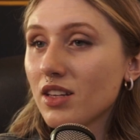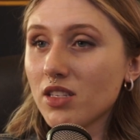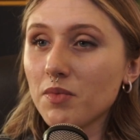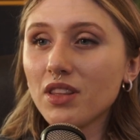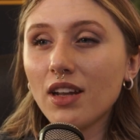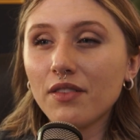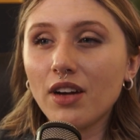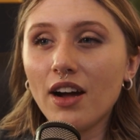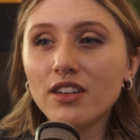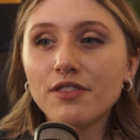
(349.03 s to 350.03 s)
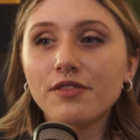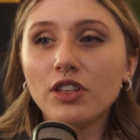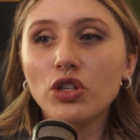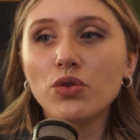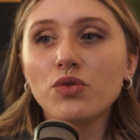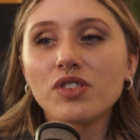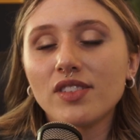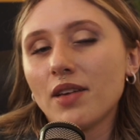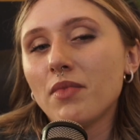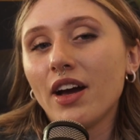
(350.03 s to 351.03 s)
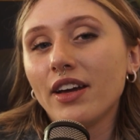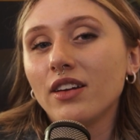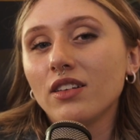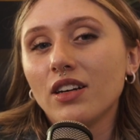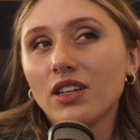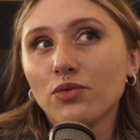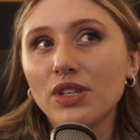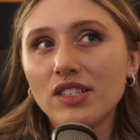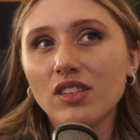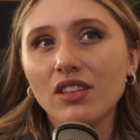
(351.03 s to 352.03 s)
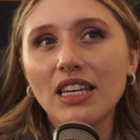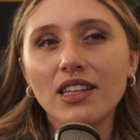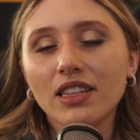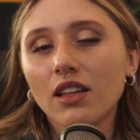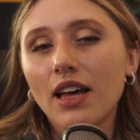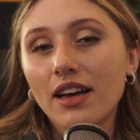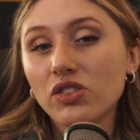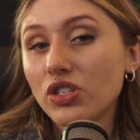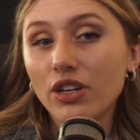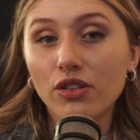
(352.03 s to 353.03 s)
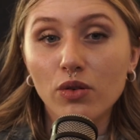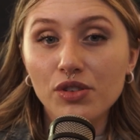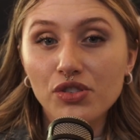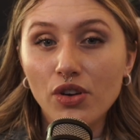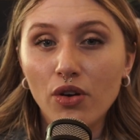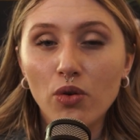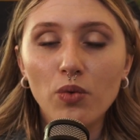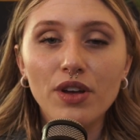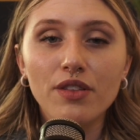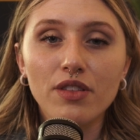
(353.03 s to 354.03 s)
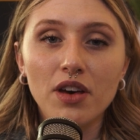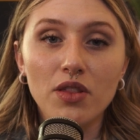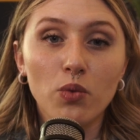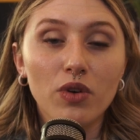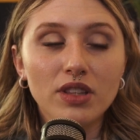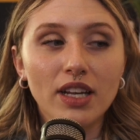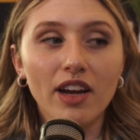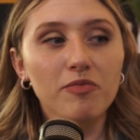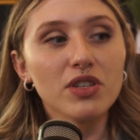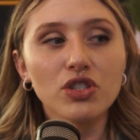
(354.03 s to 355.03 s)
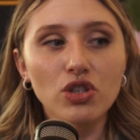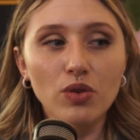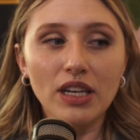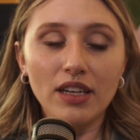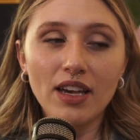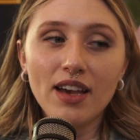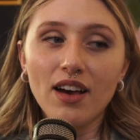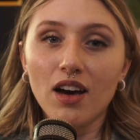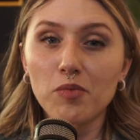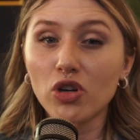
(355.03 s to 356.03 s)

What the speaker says: Something that I've kind of used semi recently in like the last year or so with the work that I've been doing are